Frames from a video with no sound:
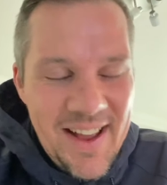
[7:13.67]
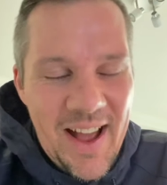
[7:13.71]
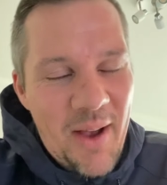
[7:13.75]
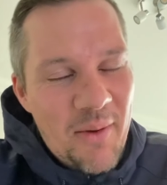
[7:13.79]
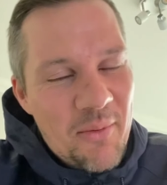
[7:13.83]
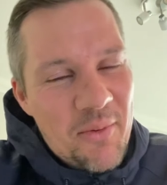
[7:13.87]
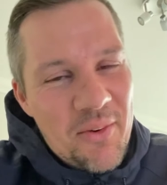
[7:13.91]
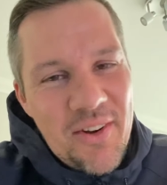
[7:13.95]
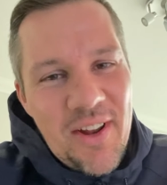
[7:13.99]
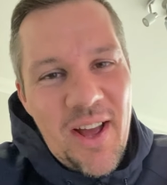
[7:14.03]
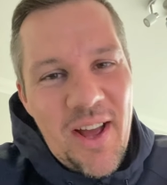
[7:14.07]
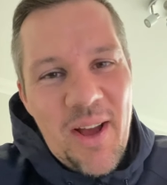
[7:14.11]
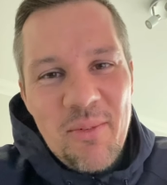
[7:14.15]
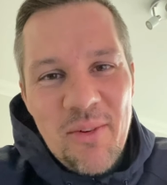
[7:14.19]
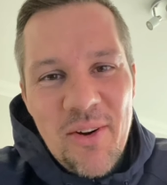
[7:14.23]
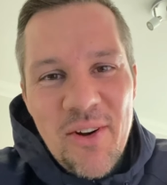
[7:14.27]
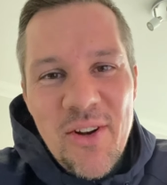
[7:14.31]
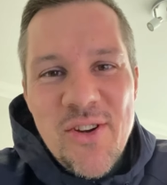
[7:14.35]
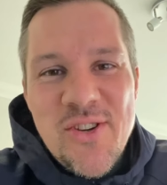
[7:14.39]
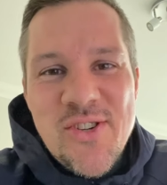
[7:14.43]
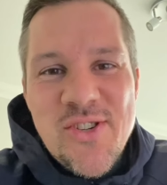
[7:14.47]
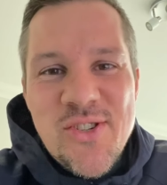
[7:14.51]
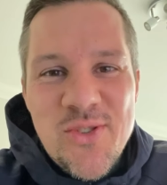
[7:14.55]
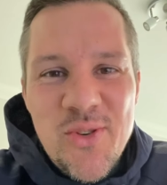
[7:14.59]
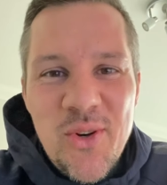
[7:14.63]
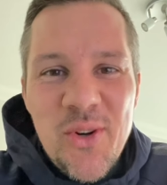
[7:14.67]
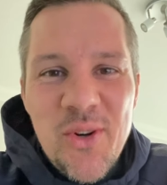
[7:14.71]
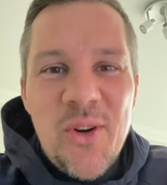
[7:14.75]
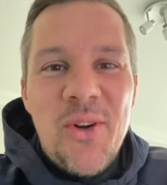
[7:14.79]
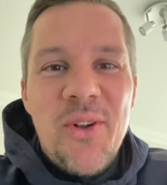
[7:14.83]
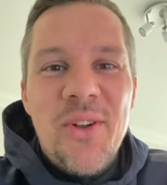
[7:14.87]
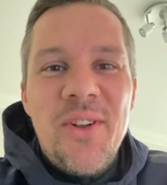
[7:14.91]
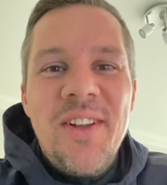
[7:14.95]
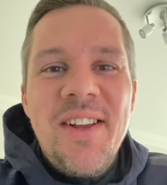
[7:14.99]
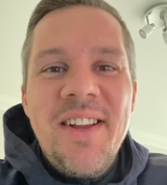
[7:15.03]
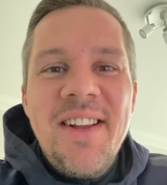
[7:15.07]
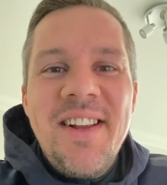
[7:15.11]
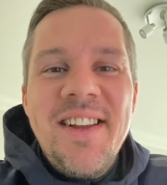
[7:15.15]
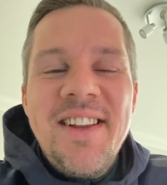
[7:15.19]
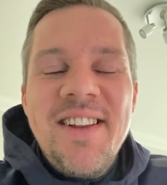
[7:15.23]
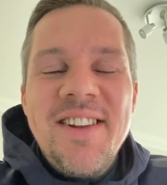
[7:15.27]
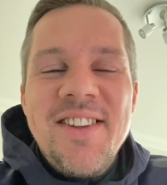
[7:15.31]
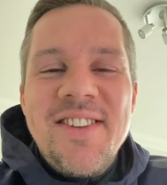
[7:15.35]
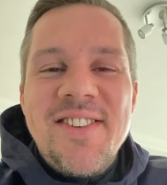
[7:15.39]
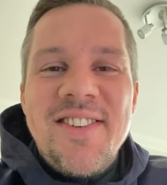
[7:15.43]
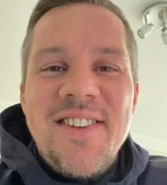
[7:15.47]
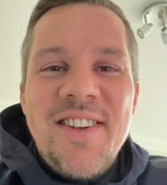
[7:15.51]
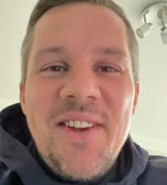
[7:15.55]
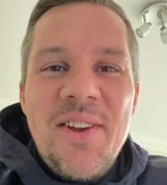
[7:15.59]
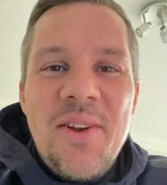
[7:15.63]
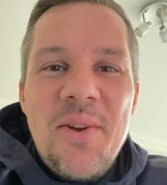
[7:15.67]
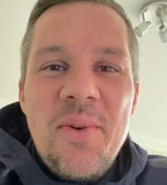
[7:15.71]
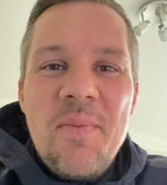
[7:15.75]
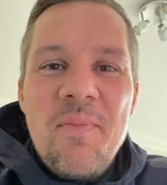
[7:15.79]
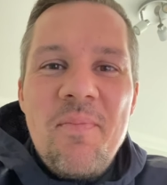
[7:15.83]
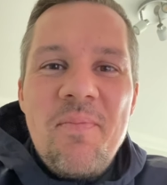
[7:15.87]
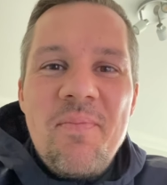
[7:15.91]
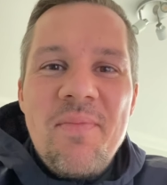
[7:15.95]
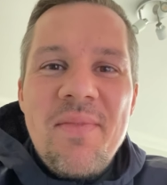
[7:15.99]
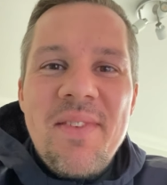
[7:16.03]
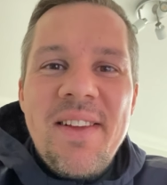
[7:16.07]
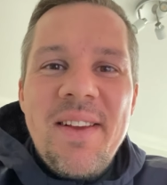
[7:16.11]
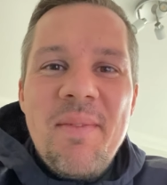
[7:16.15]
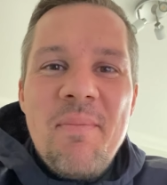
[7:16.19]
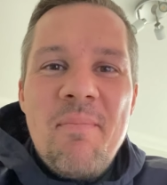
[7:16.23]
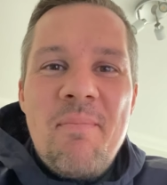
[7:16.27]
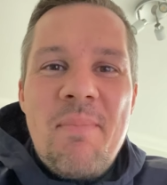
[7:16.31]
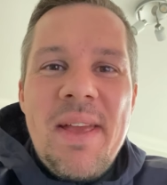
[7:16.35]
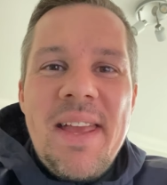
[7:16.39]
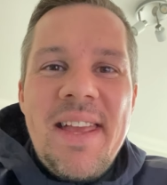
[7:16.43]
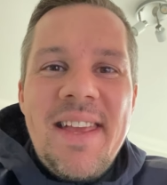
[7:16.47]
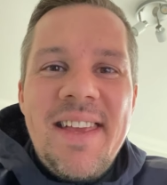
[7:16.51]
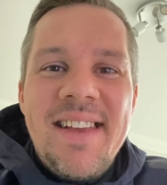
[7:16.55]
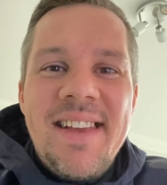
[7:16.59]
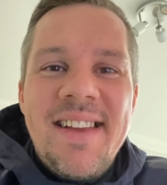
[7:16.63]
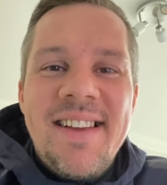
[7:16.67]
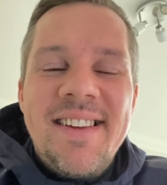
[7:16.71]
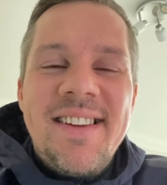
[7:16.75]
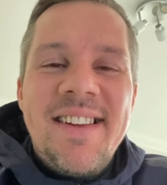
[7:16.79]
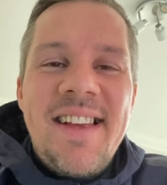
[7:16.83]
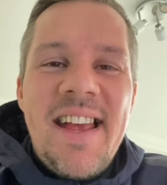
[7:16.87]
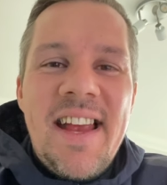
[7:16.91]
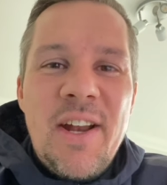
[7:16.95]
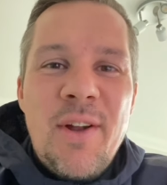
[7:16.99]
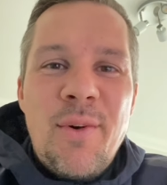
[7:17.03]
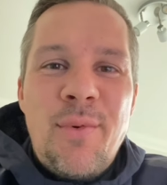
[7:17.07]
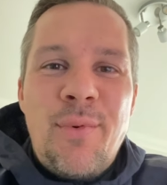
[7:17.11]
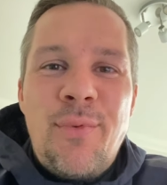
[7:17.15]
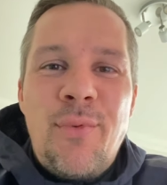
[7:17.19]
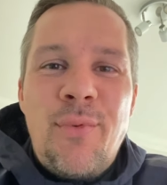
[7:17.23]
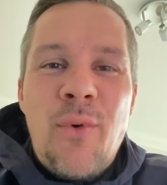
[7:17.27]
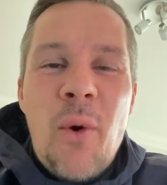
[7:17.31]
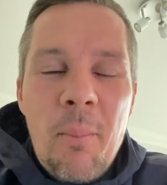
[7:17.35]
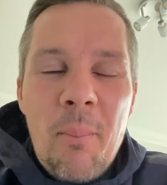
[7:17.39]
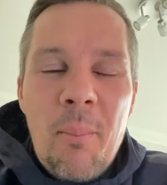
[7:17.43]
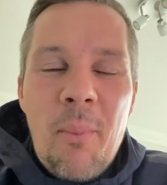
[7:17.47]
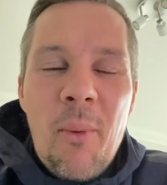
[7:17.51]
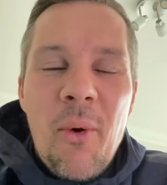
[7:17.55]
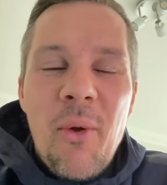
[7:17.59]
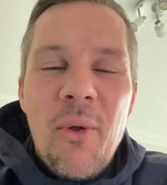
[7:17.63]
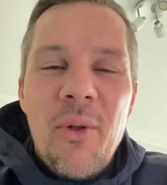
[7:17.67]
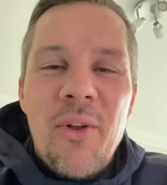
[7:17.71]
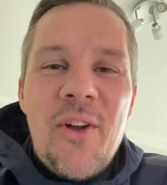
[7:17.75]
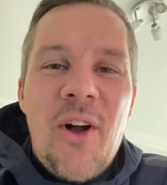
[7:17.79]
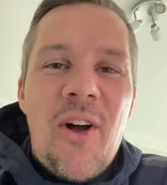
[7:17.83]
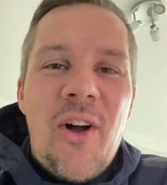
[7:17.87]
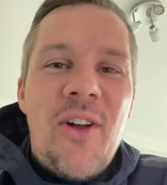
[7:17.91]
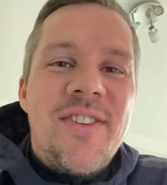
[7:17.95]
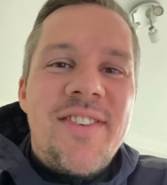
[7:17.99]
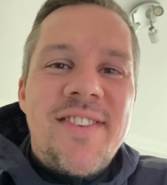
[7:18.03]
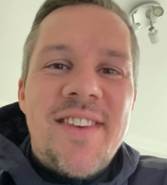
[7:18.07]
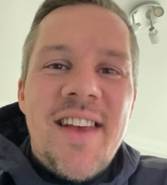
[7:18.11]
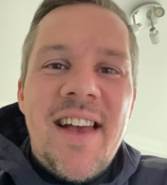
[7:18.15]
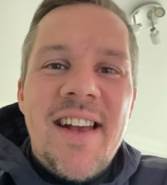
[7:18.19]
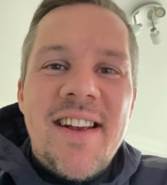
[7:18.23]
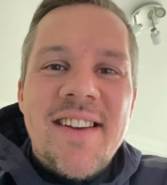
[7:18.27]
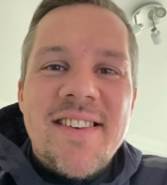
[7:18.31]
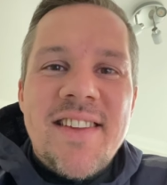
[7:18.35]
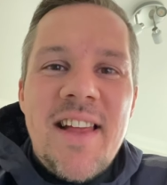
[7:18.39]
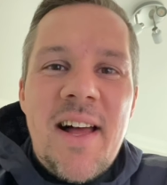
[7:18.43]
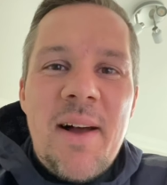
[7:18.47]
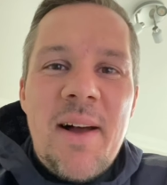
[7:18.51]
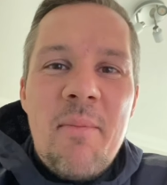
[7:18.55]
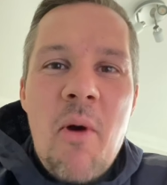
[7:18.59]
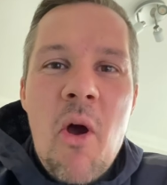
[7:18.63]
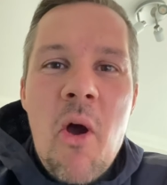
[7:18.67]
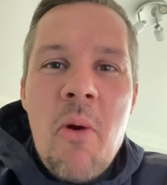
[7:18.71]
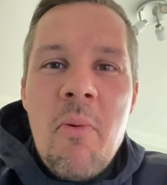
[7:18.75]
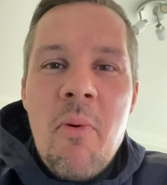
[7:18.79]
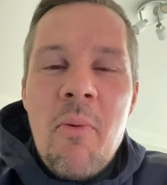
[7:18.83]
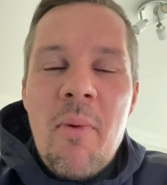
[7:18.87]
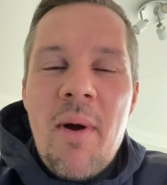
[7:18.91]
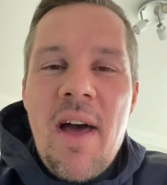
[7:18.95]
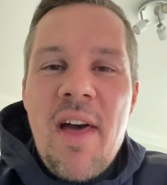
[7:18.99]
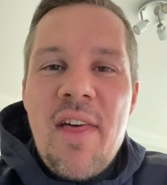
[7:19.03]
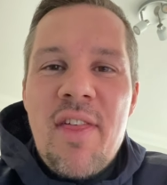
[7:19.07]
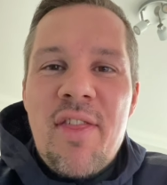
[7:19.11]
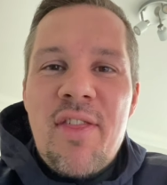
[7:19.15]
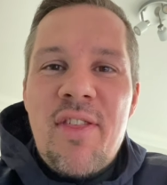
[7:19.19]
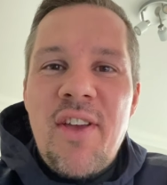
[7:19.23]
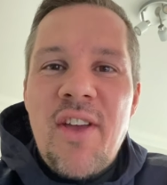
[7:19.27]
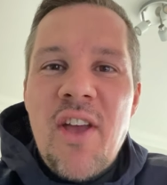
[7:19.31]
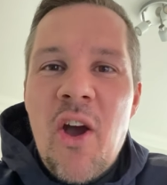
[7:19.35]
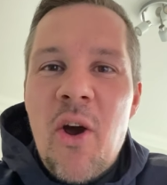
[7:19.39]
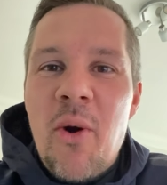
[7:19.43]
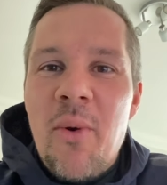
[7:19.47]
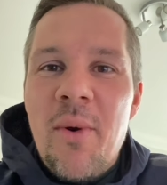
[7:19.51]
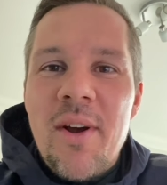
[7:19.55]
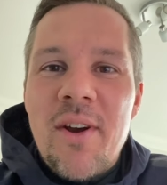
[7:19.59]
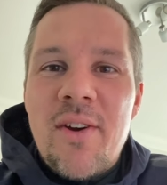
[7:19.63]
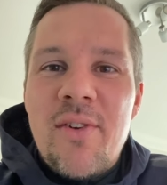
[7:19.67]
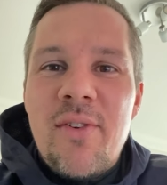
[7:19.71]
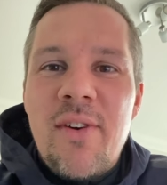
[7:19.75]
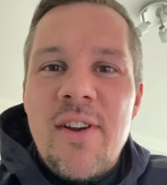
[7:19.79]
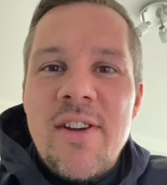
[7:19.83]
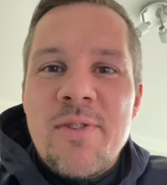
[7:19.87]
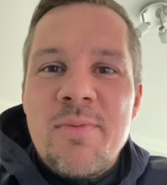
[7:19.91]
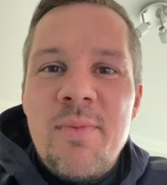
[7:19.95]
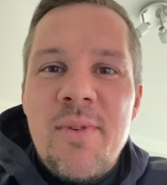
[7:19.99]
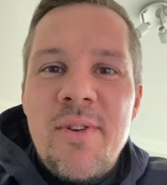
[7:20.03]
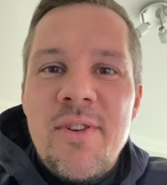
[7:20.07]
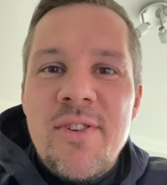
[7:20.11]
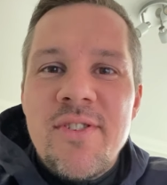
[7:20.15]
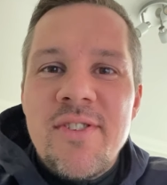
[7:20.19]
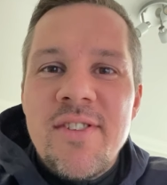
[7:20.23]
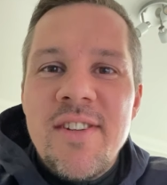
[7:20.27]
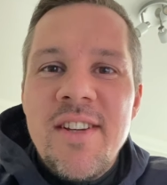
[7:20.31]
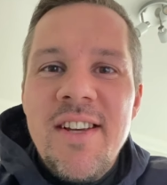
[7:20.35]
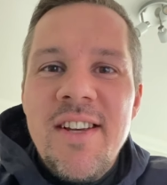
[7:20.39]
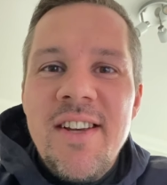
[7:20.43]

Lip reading: going to struggle to beat, in a football context, that moment where Theo at Christmas